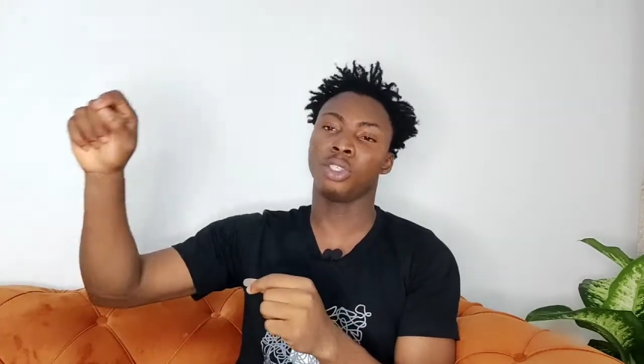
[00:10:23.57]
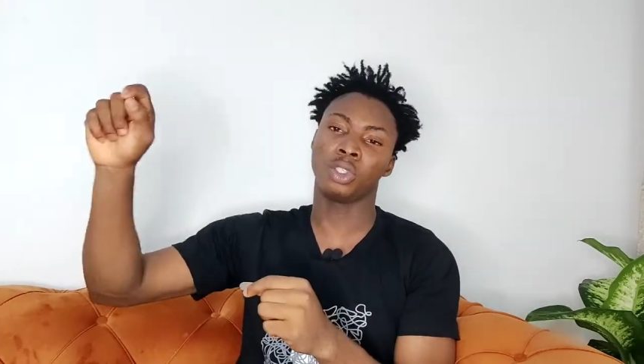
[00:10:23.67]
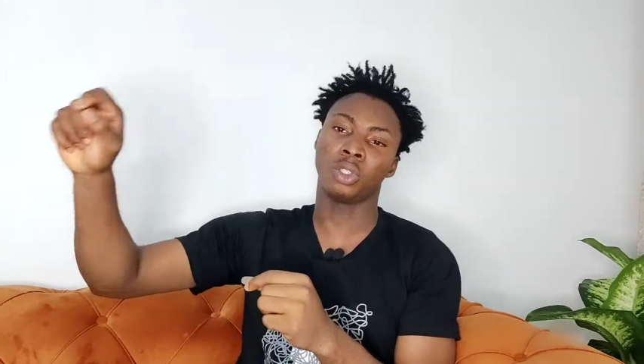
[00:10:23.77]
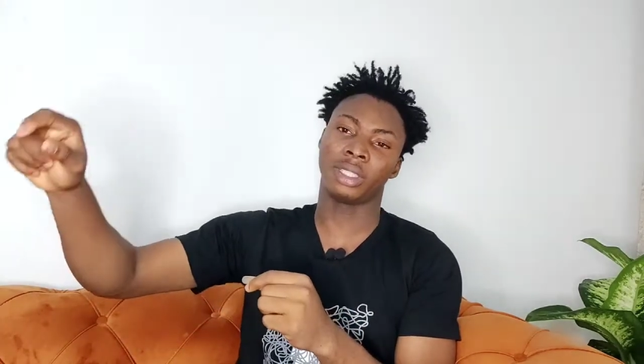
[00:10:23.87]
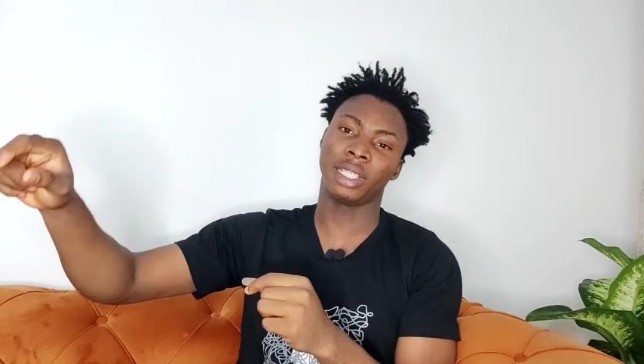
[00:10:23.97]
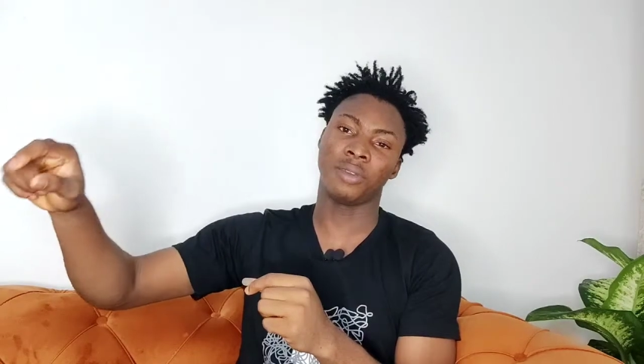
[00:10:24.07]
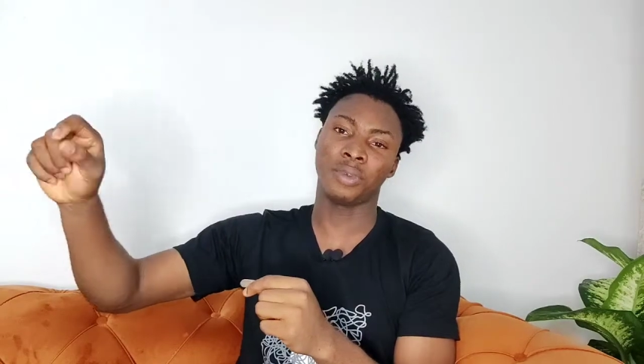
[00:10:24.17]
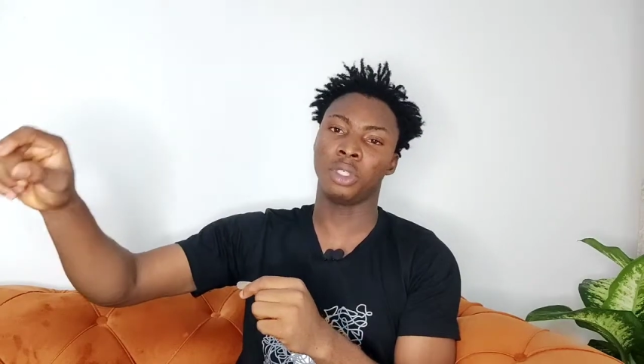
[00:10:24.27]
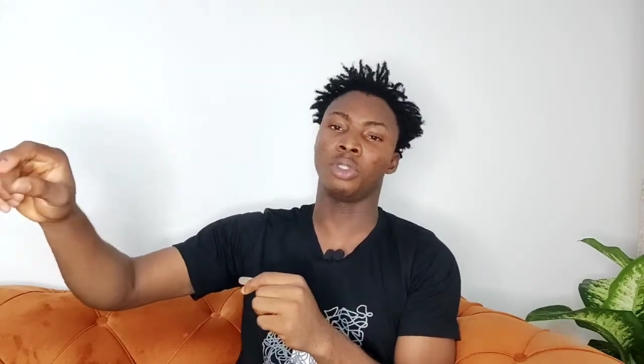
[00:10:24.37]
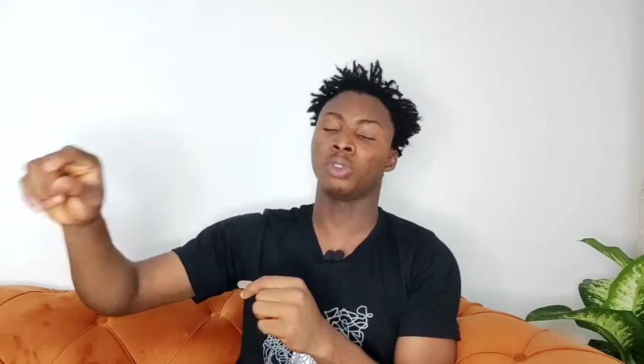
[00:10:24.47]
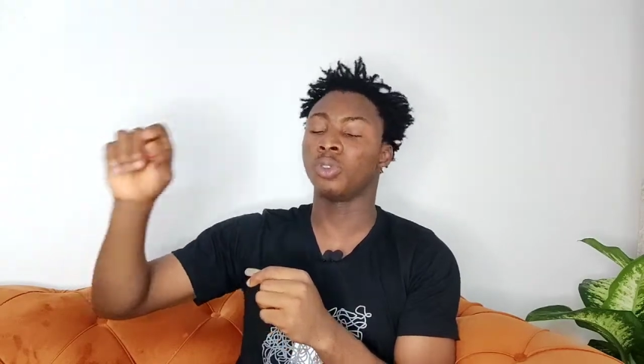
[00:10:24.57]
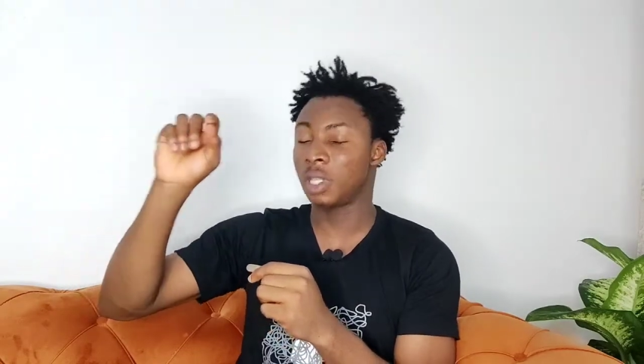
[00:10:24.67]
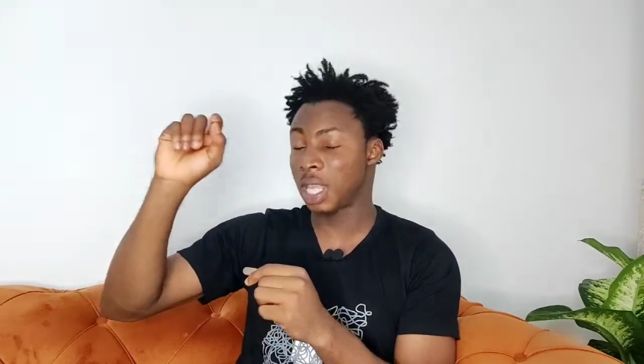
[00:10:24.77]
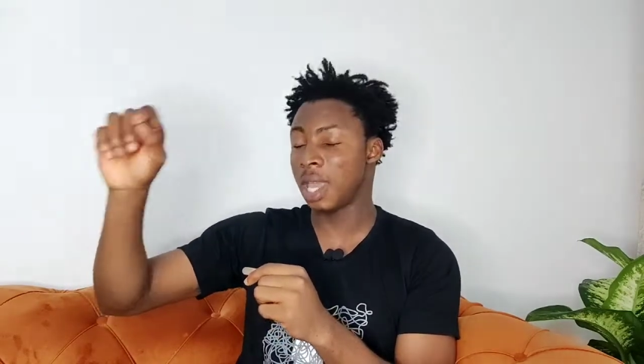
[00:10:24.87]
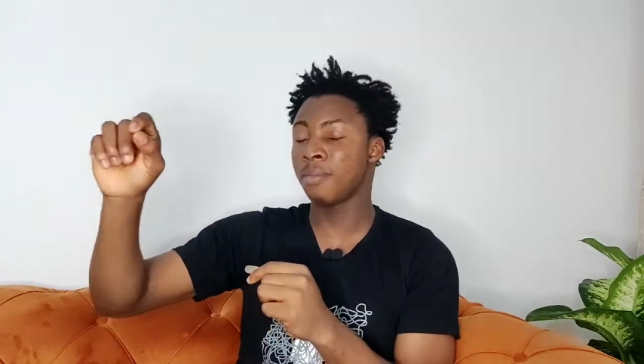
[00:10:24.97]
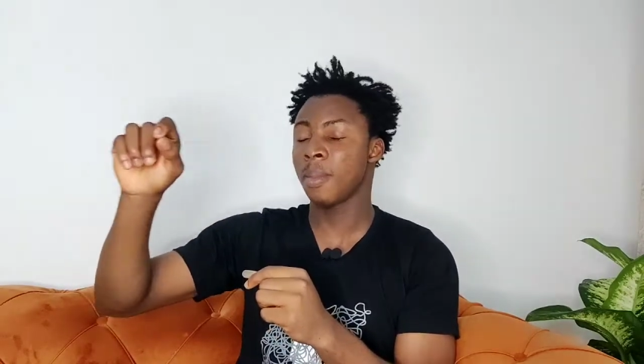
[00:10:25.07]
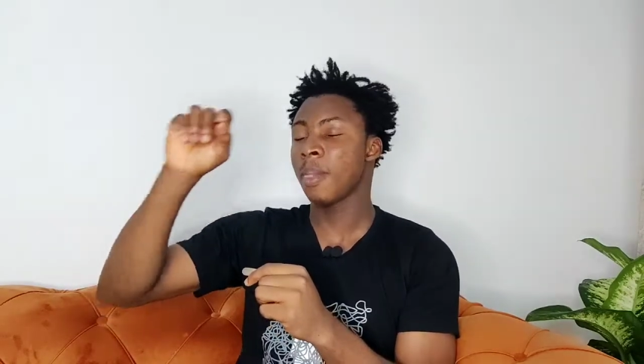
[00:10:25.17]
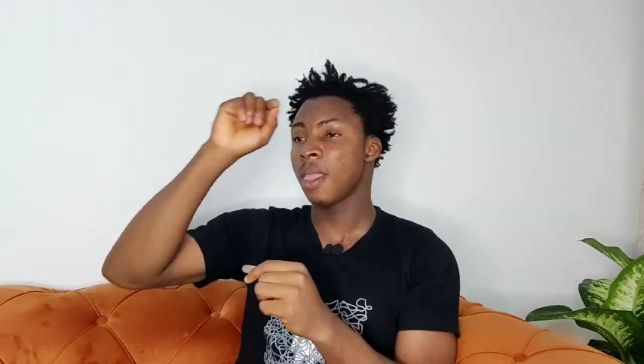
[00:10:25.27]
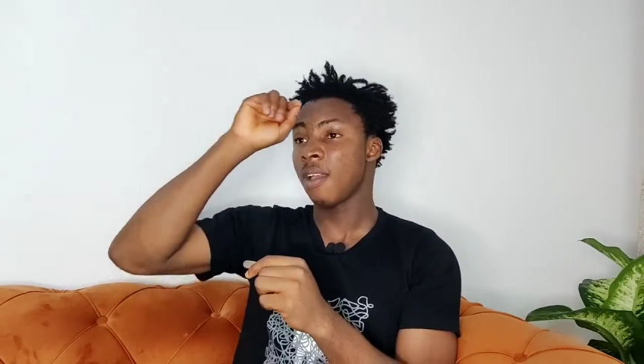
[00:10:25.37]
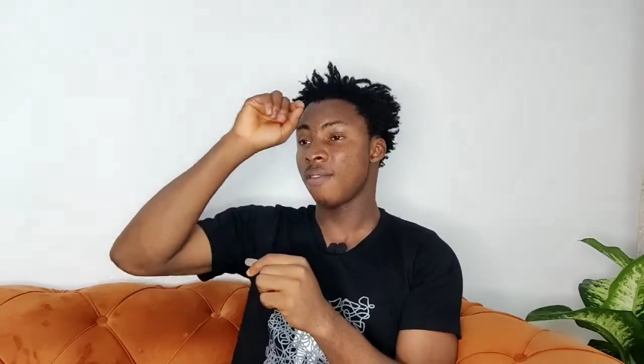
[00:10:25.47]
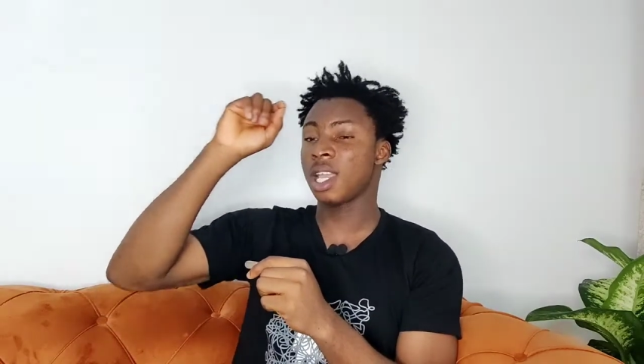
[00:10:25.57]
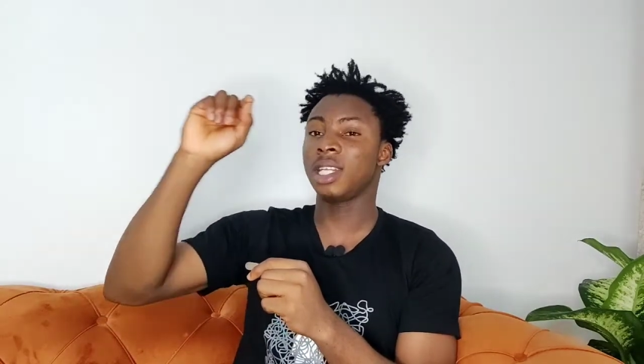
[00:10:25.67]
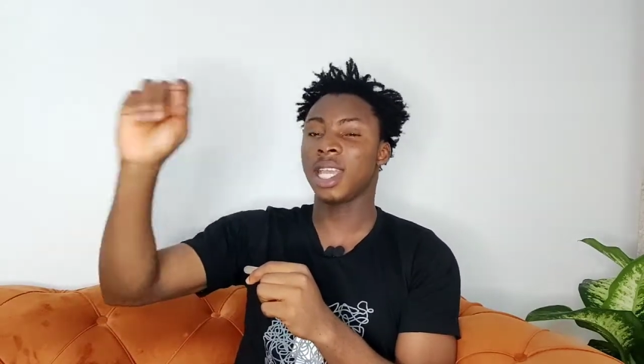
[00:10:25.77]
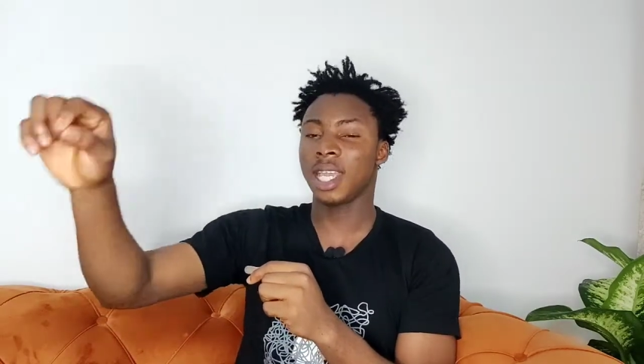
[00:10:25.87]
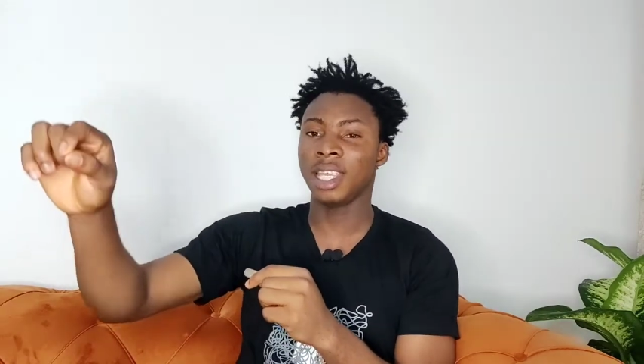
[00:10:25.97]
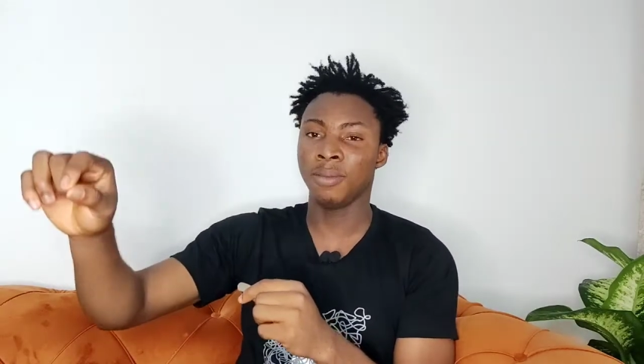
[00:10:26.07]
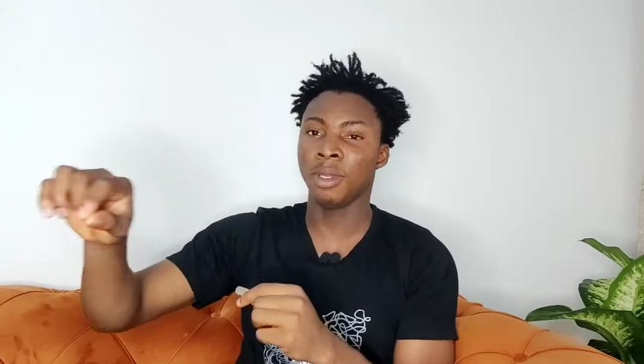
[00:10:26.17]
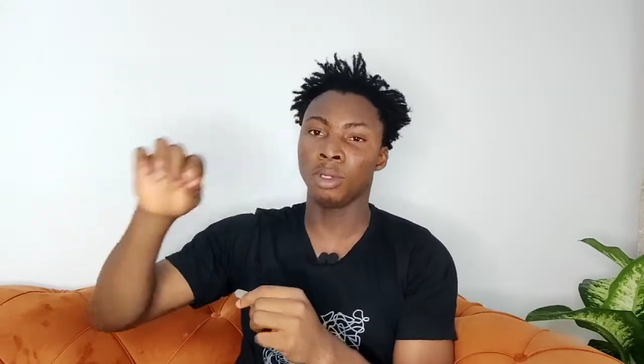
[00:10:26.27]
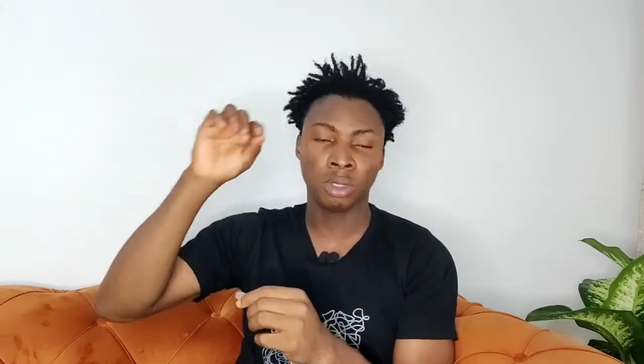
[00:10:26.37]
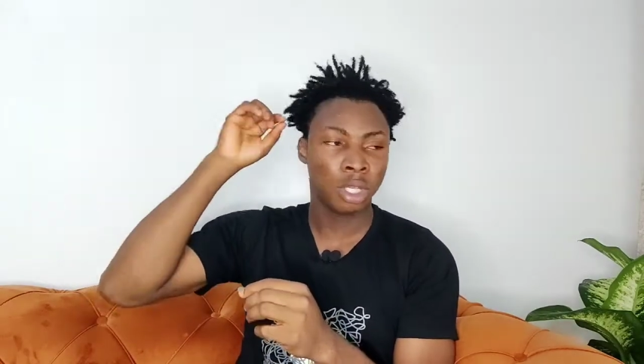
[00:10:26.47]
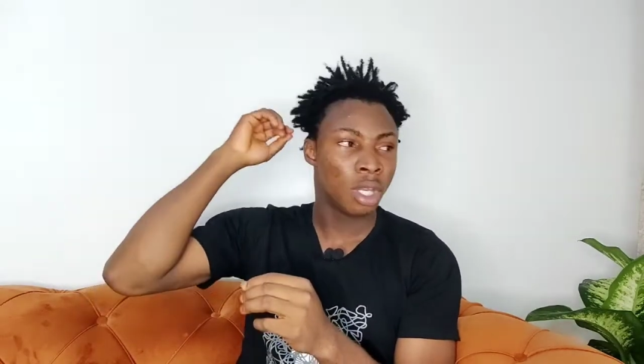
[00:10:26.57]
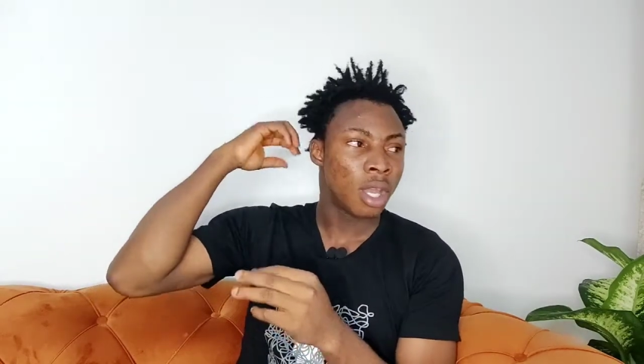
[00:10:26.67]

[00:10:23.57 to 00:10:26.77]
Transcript: You're going to send the video to them via their email.